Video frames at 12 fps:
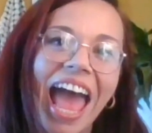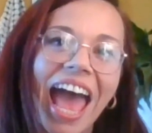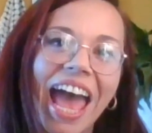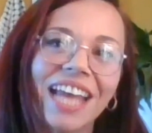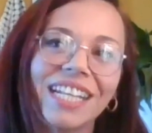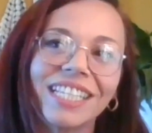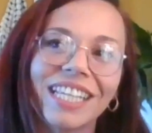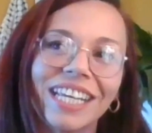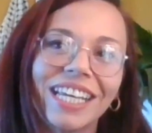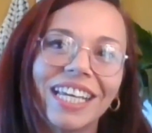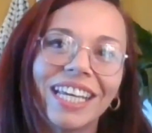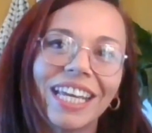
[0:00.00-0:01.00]
And
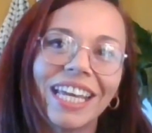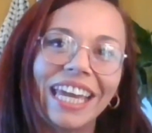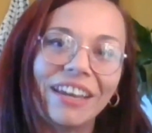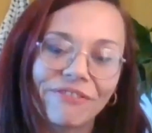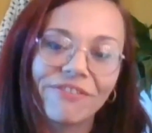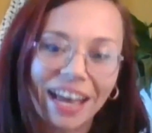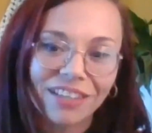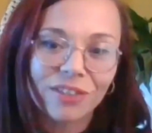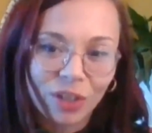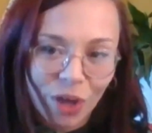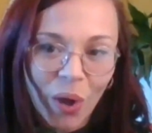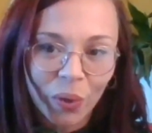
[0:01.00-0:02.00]
if that's
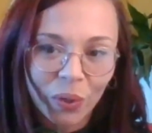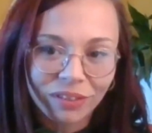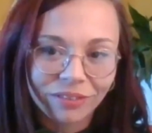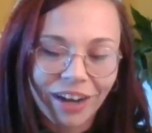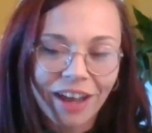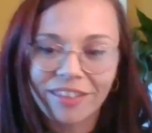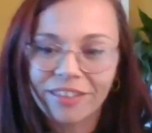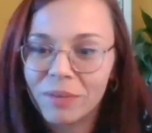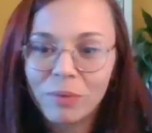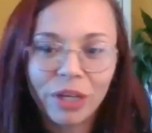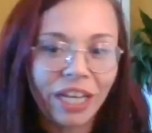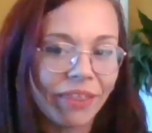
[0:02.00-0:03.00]
the goal, rather
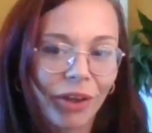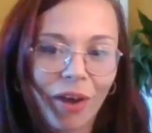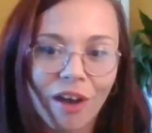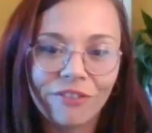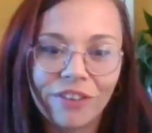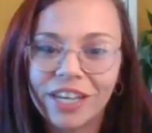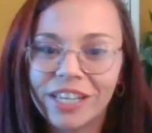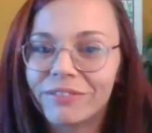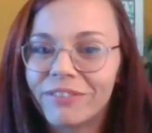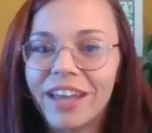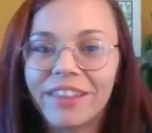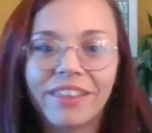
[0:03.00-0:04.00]
than money in the coffers,
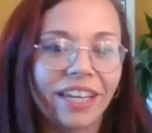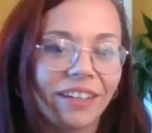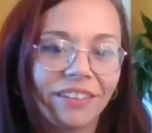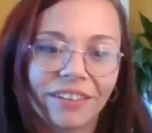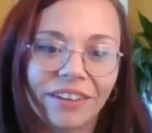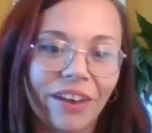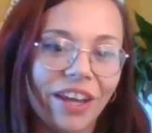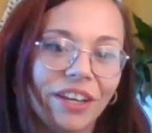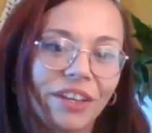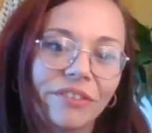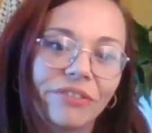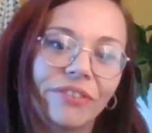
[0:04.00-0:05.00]
rather than kind
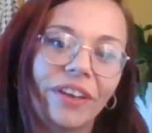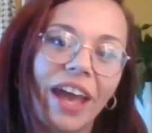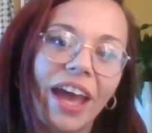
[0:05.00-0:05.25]
of